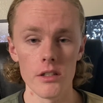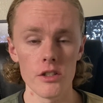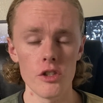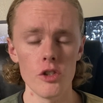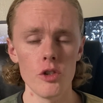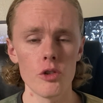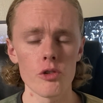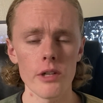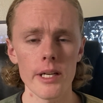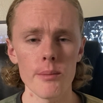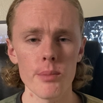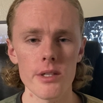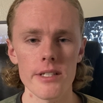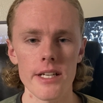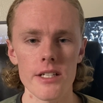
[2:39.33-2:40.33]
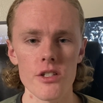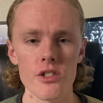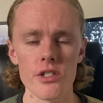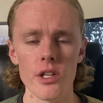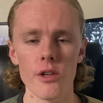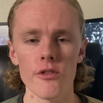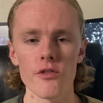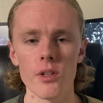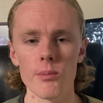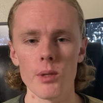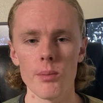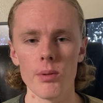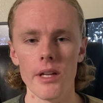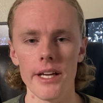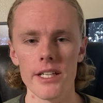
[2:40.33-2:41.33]
To try and protect yourself from
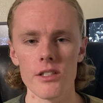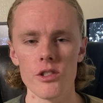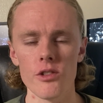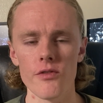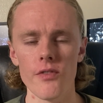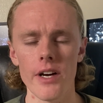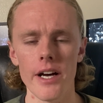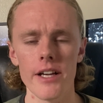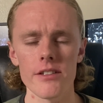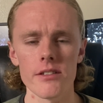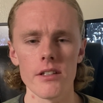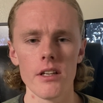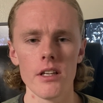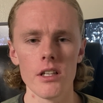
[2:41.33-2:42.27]
replying too fast,